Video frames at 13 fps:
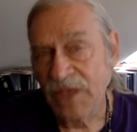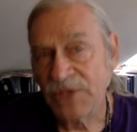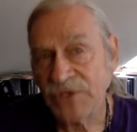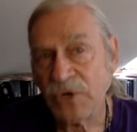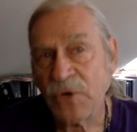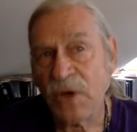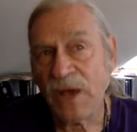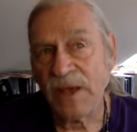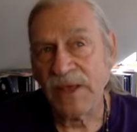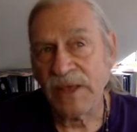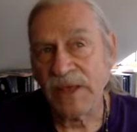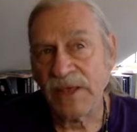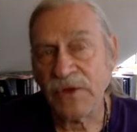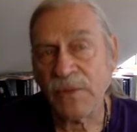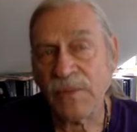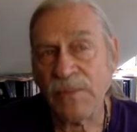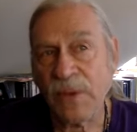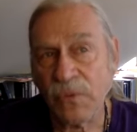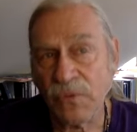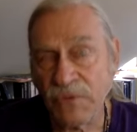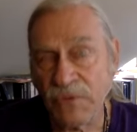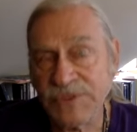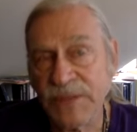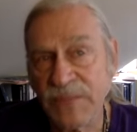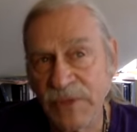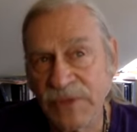So I, you know, the
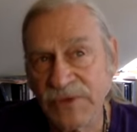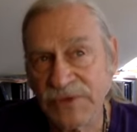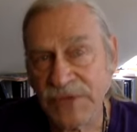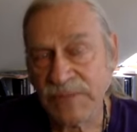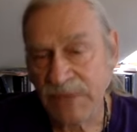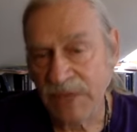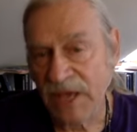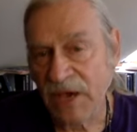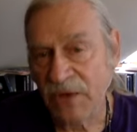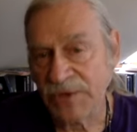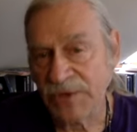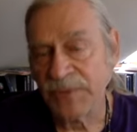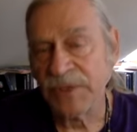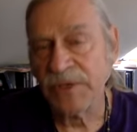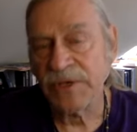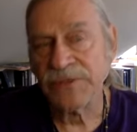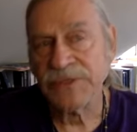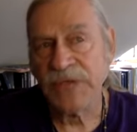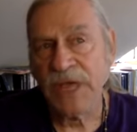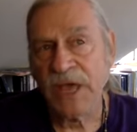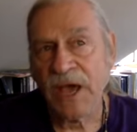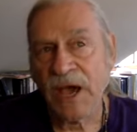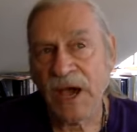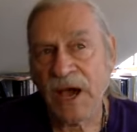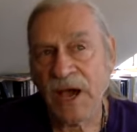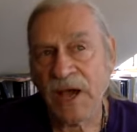reason I bring those up now is because,
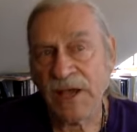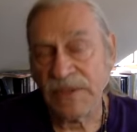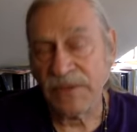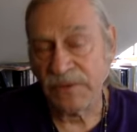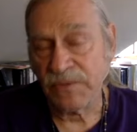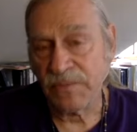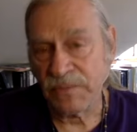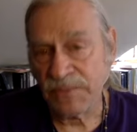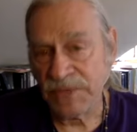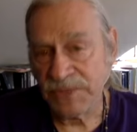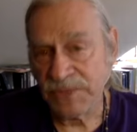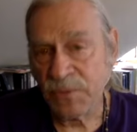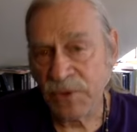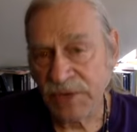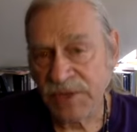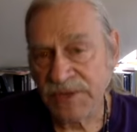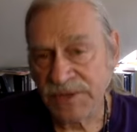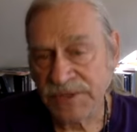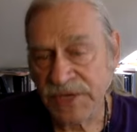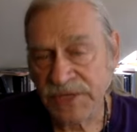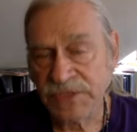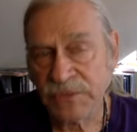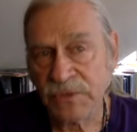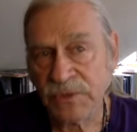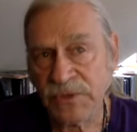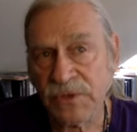and this point of the
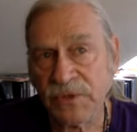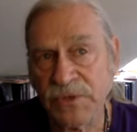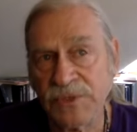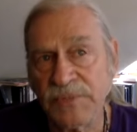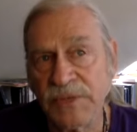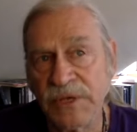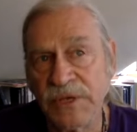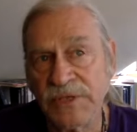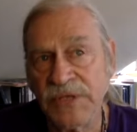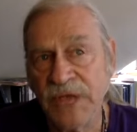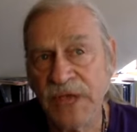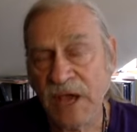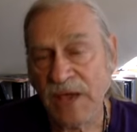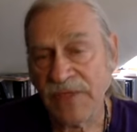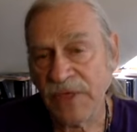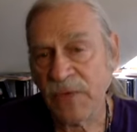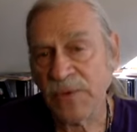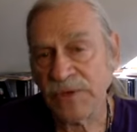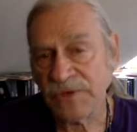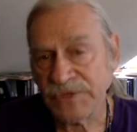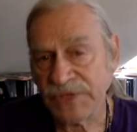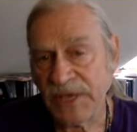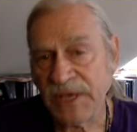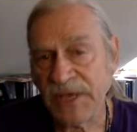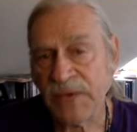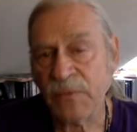discussion with you is because I think when you're
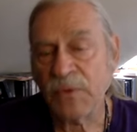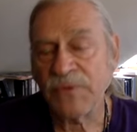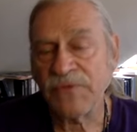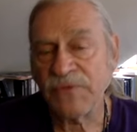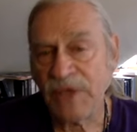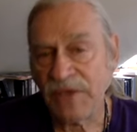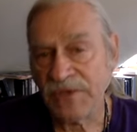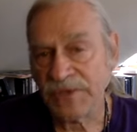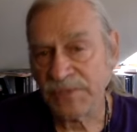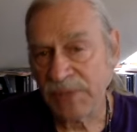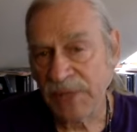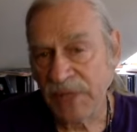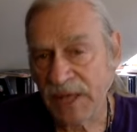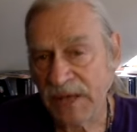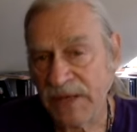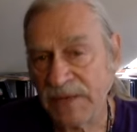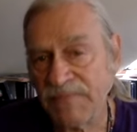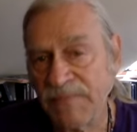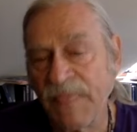saying, well, we found this planet